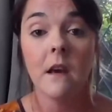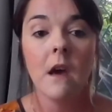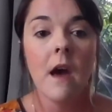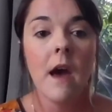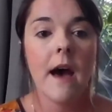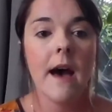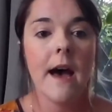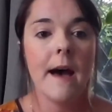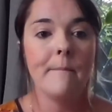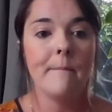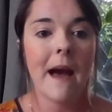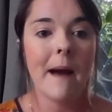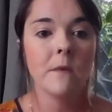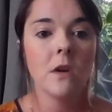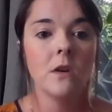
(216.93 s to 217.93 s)

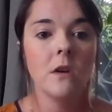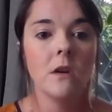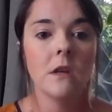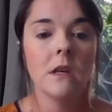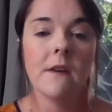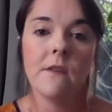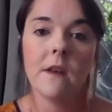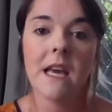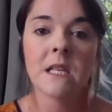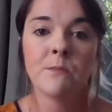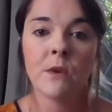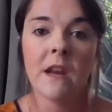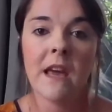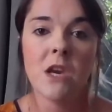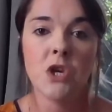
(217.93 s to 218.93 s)
I'm going to give an
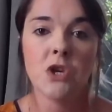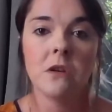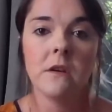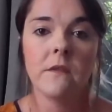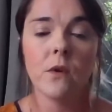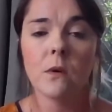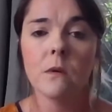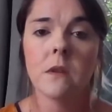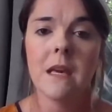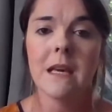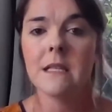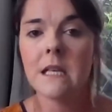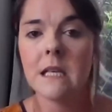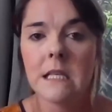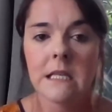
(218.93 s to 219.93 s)
explanation of all the
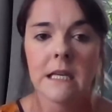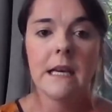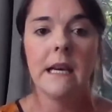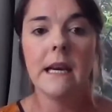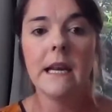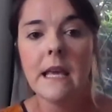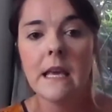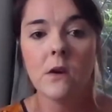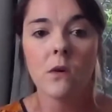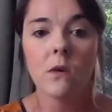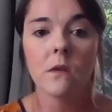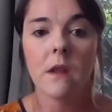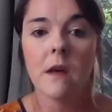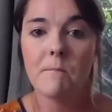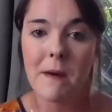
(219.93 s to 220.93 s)
existing
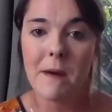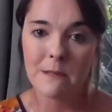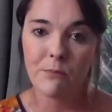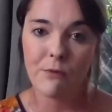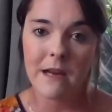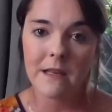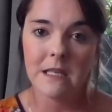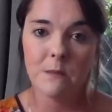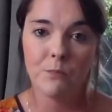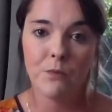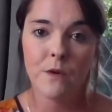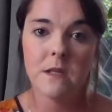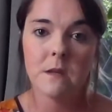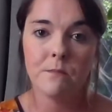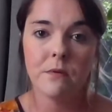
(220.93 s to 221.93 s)
legal and best practice
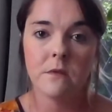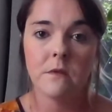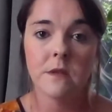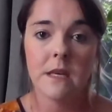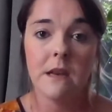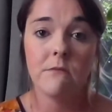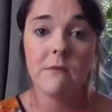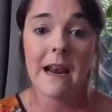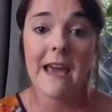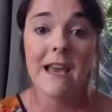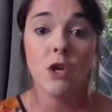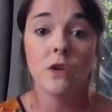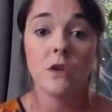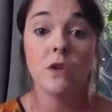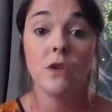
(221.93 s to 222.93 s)
principles in
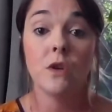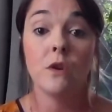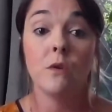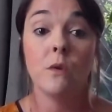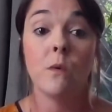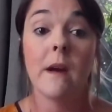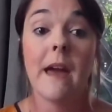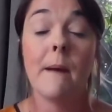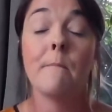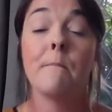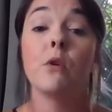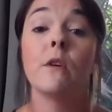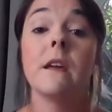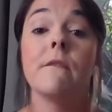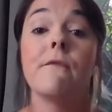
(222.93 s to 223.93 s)
relation to
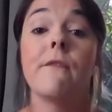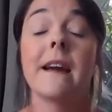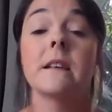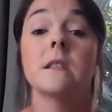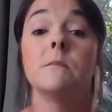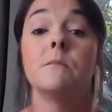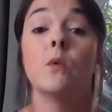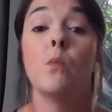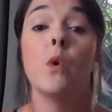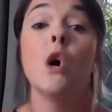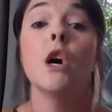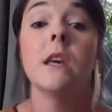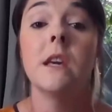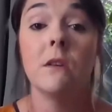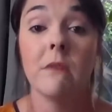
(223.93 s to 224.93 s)
employee flexible
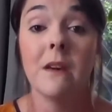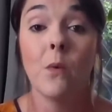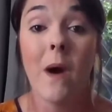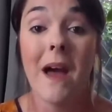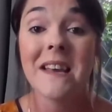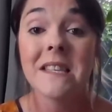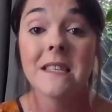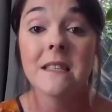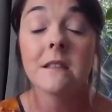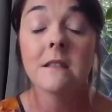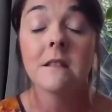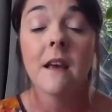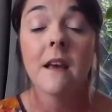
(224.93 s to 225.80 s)
working requests.